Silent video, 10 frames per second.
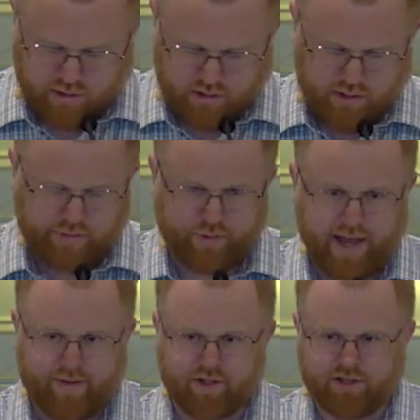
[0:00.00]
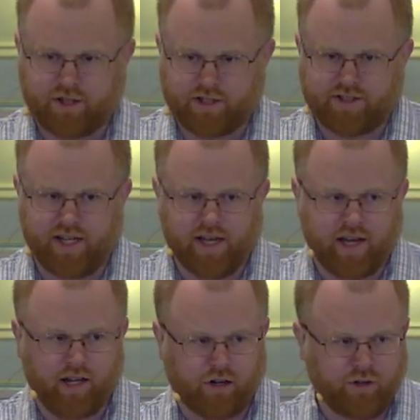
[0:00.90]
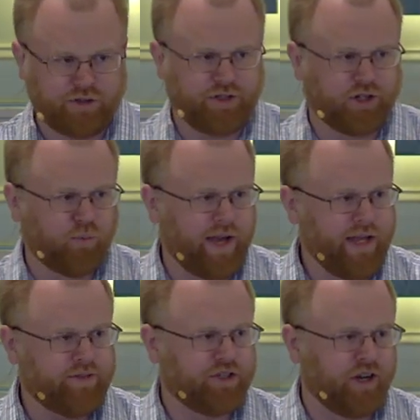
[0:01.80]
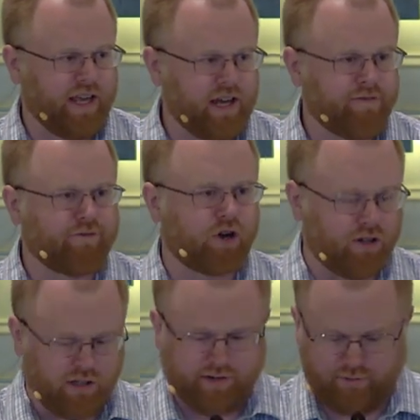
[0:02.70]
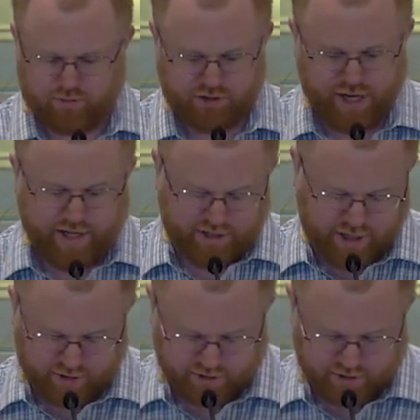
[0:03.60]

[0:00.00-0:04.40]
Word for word: If we have to start sitting any closer, your waves, you're going to inadvertently shake each other's